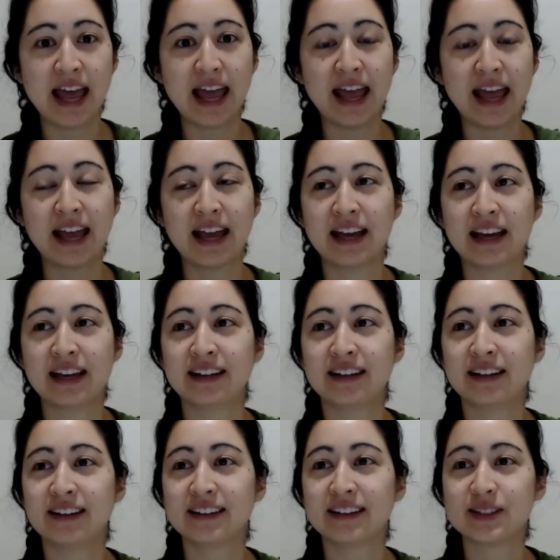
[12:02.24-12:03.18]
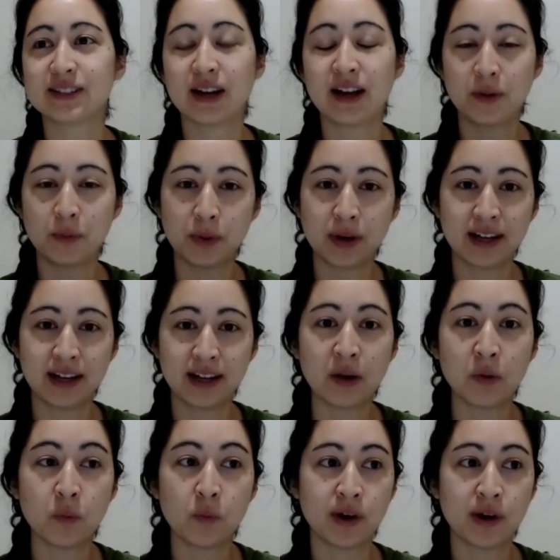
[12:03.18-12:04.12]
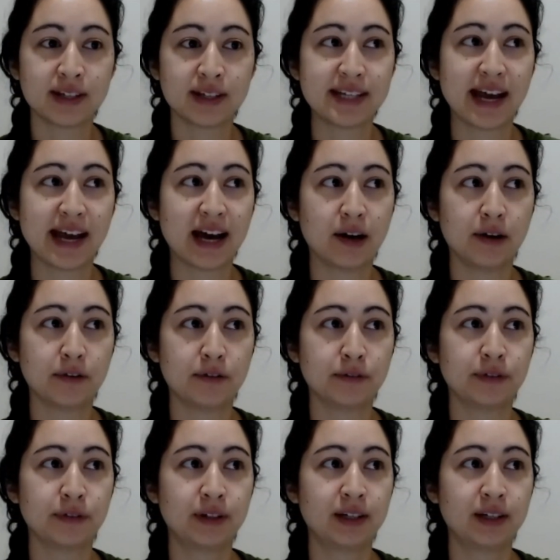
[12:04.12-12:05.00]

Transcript: And so I want to have